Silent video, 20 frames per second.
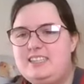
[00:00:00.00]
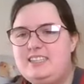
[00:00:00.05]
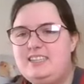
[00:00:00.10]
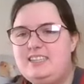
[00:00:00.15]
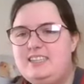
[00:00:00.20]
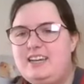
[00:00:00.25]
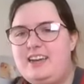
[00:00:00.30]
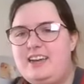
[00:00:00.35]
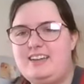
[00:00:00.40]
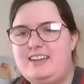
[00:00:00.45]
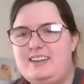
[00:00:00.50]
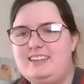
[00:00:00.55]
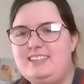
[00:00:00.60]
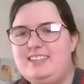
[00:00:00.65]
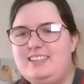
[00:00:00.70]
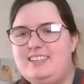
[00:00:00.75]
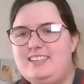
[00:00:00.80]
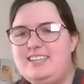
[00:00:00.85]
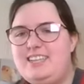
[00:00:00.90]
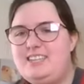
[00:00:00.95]
yeah,
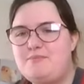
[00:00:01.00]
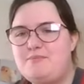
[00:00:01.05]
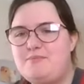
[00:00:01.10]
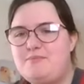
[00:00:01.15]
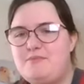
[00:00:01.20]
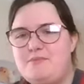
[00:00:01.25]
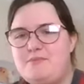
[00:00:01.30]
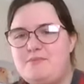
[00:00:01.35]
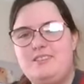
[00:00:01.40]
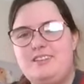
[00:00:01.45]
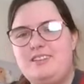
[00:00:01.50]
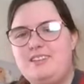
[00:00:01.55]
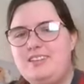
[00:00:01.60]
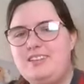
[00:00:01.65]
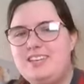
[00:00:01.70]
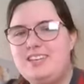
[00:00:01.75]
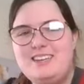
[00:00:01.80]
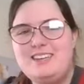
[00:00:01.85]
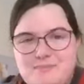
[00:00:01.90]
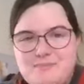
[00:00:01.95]
keep
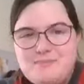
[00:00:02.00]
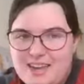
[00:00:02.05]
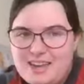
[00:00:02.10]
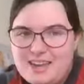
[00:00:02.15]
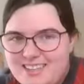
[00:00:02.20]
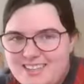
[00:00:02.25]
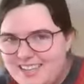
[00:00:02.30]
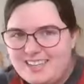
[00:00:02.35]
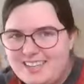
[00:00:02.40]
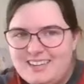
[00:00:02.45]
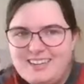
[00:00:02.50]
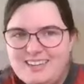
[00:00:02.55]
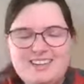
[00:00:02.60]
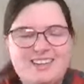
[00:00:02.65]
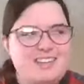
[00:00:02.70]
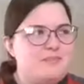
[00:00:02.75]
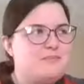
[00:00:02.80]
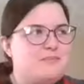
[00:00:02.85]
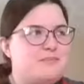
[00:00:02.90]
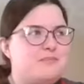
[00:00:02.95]
baking,
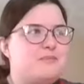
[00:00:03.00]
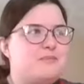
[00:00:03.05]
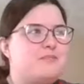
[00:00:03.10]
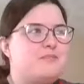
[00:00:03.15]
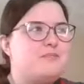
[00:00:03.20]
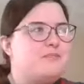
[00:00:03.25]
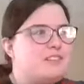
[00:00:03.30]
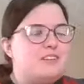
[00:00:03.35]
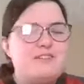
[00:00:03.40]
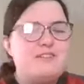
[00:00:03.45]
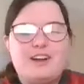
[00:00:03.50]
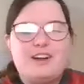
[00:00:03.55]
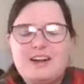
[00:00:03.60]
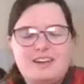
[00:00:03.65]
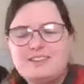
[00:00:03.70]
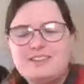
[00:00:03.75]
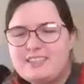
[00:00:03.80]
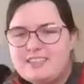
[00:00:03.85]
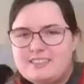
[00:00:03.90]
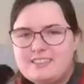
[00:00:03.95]
keep
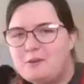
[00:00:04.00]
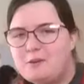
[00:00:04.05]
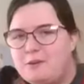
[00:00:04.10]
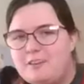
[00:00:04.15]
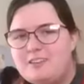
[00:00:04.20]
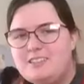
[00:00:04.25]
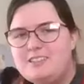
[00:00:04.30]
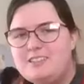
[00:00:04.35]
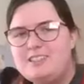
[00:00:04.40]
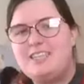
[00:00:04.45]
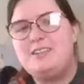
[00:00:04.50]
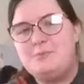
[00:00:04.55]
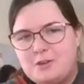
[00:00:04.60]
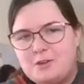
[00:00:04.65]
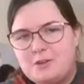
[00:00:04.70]
surviving the quarantine.